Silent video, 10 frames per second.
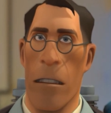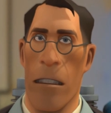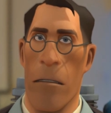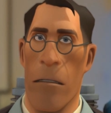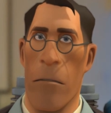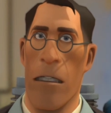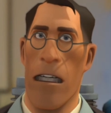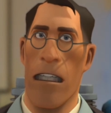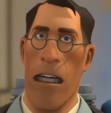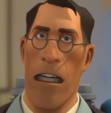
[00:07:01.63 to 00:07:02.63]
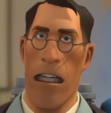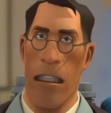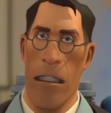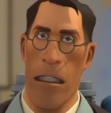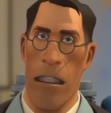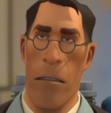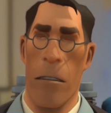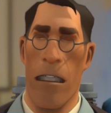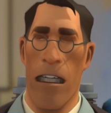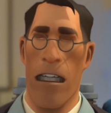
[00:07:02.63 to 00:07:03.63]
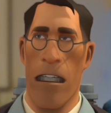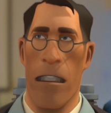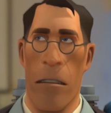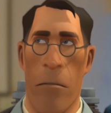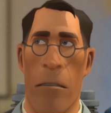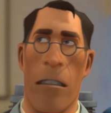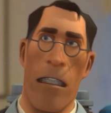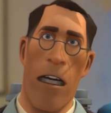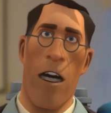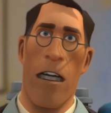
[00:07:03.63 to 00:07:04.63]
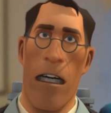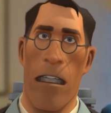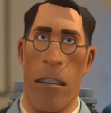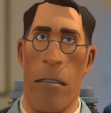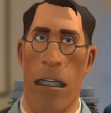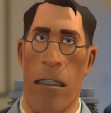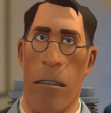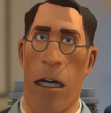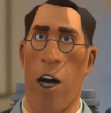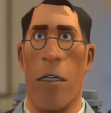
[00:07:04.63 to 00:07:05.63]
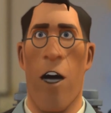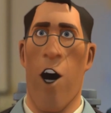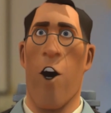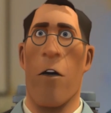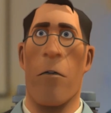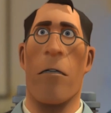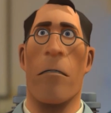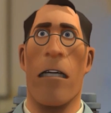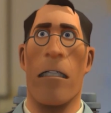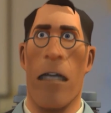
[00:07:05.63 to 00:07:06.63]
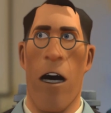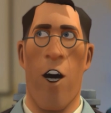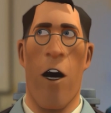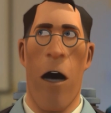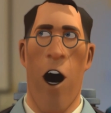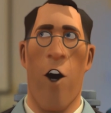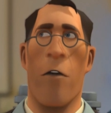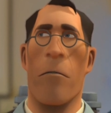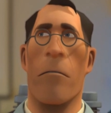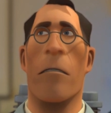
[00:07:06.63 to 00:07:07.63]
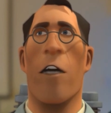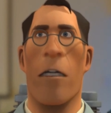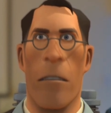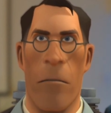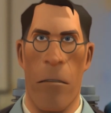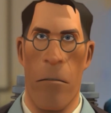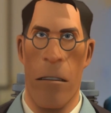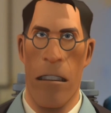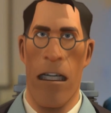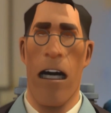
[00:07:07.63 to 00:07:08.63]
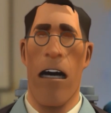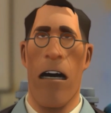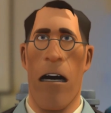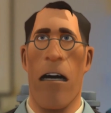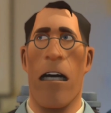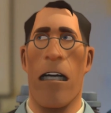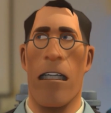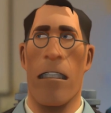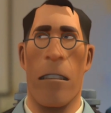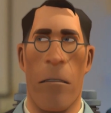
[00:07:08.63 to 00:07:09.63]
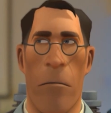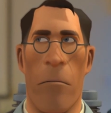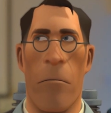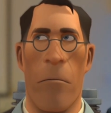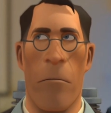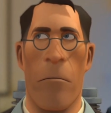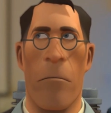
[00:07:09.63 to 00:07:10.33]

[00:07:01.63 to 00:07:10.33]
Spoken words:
to people who Loz and I are. If you want to come and chat, you're more than welcome to. We're open and approachable people. Probably